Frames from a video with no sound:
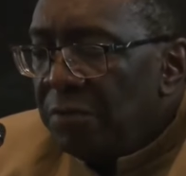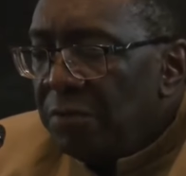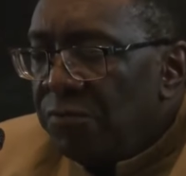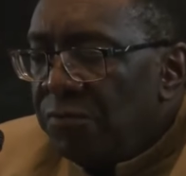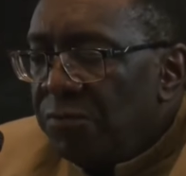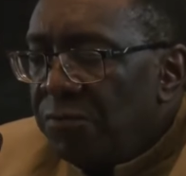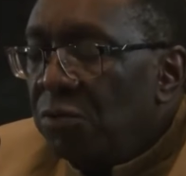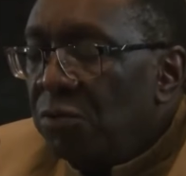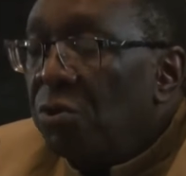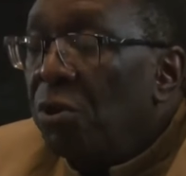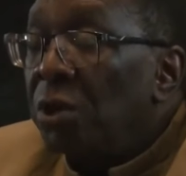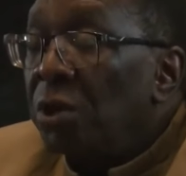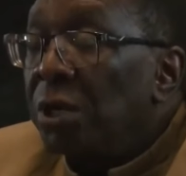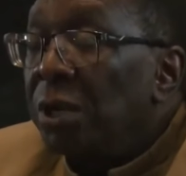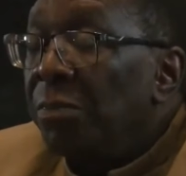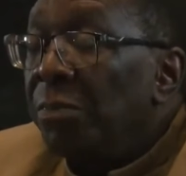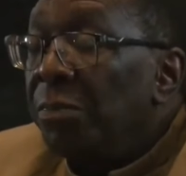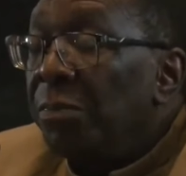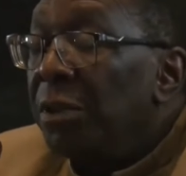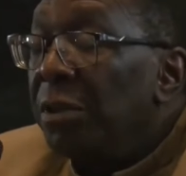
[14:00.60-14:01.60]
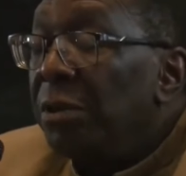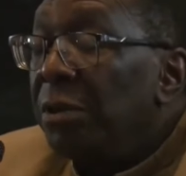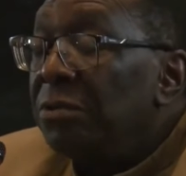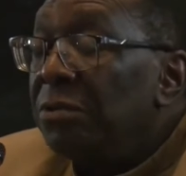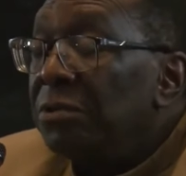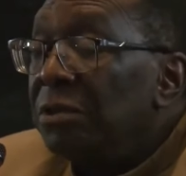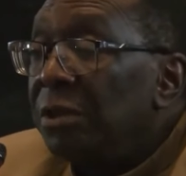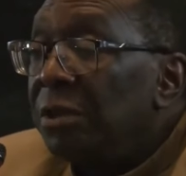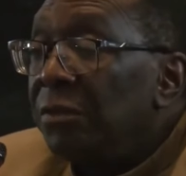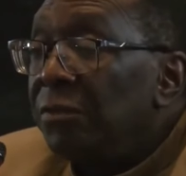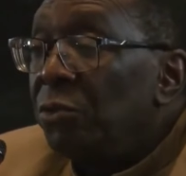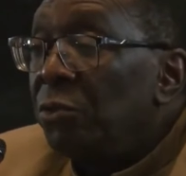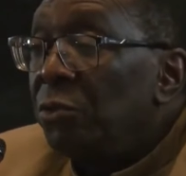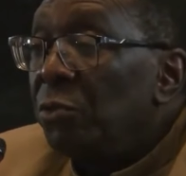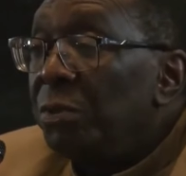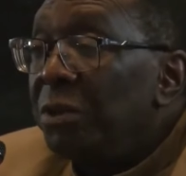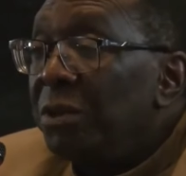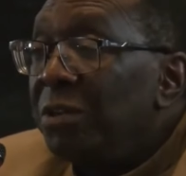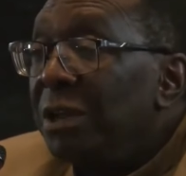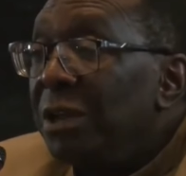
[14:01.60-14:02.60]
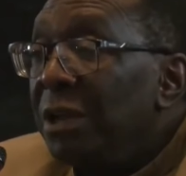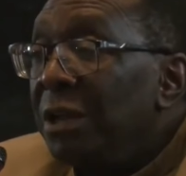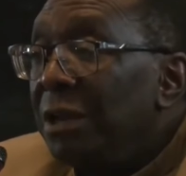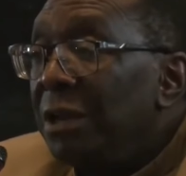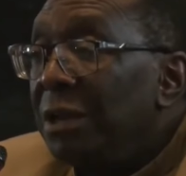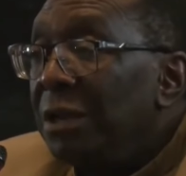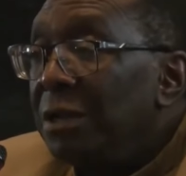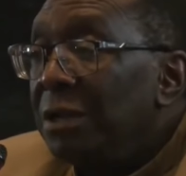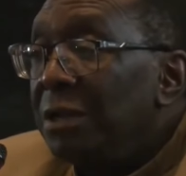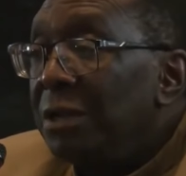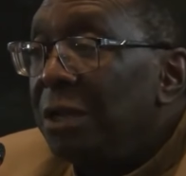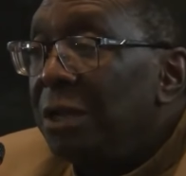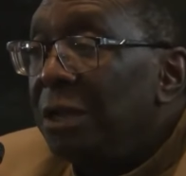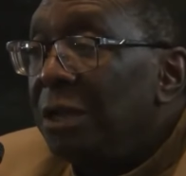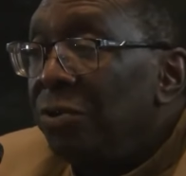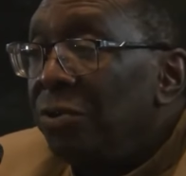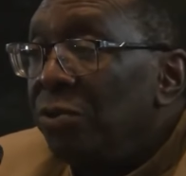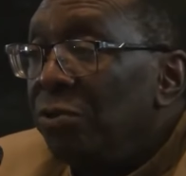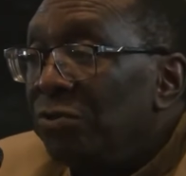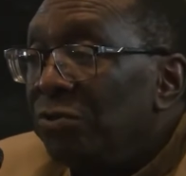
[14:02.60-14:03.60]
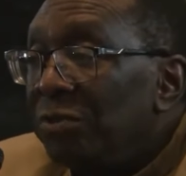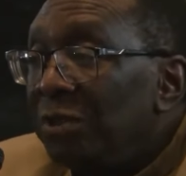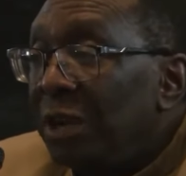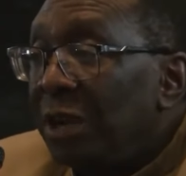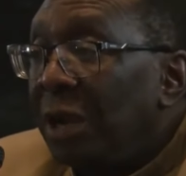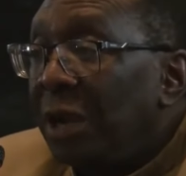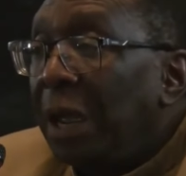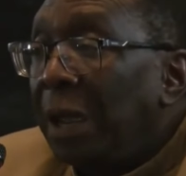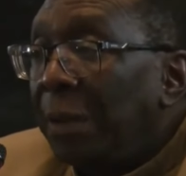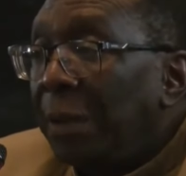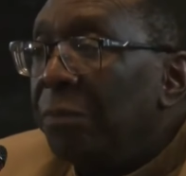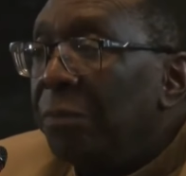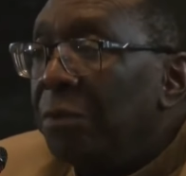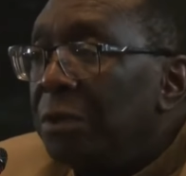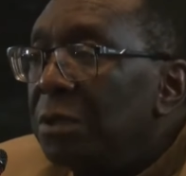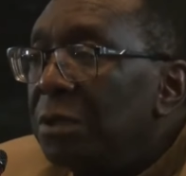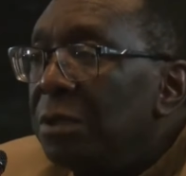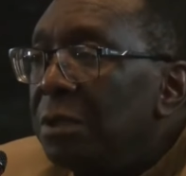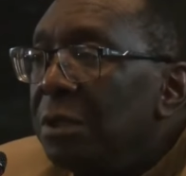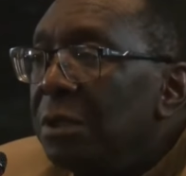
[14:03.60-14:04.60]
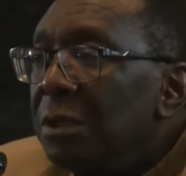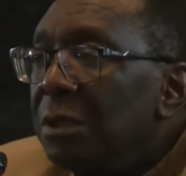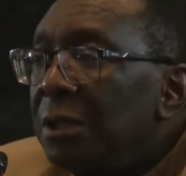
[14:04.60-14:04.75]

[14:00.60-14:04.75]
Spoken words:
full court appeals have you presided and you scribed?